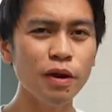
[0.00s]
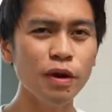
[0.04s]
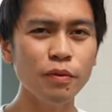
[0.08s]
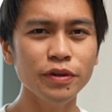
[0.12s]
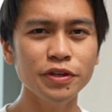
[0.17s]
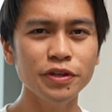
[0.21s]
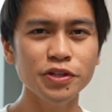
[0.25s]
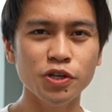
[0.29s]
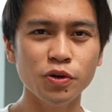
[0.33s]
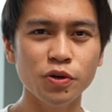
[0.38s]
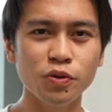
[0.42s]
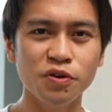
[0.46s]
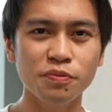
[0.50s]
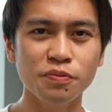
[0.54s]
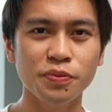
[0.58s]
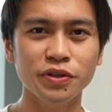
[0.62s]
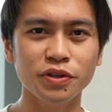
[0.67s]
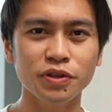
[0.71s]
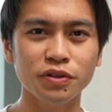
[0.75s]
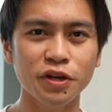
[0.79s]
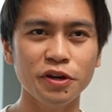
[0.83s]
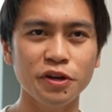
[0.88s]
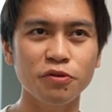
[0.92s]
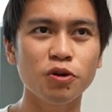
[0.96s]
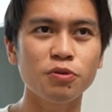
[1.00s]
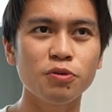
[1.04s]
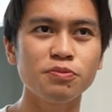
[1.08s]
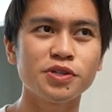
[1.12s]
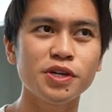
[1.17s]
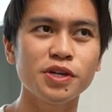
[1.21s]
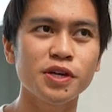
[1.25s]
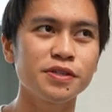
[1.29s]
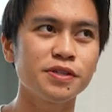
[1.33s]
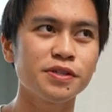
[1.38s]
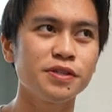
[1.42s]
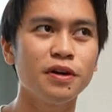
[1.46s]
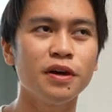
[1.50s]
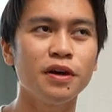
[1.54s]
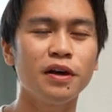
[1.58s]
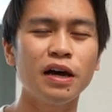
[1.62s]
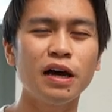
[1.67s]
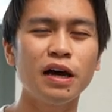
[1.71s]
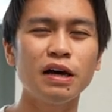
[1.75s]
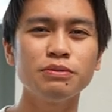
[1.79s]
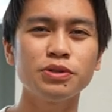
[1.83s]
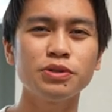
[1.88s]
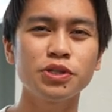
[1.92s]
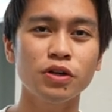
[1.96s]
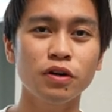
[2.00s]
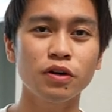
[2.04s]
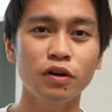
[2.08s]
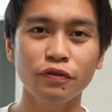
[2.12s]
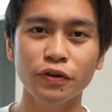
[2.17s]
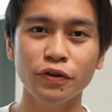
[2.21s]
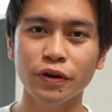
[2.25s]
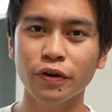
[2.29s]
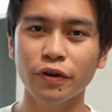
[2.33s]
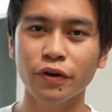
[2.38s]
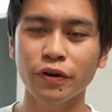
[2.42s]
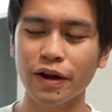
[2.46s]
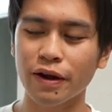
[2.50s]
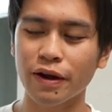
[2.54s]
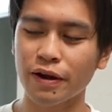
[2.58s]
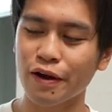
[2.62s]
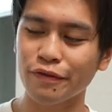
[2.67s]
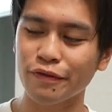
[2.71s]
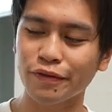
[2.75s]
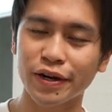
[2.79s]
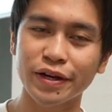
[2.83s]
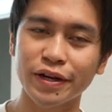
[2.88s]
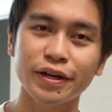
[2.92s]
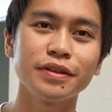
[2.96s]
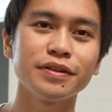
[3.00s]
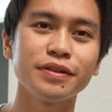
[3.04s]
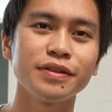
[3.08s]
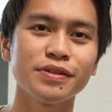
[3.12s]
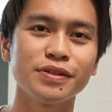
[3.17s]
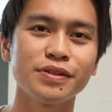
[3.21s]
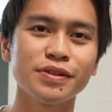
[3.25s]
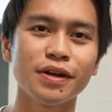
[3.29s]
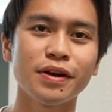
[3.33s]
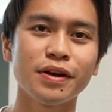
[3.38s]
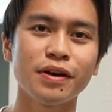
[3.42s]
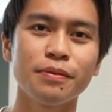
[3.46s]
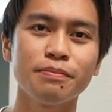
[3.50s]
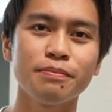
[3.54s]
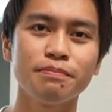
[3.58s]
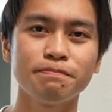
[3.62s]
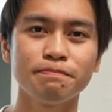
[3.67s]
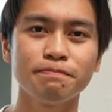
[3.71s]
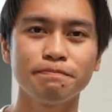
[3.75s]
not really sure where to put the light rope just yet. I'm sure I'll figure it out after I get these set up.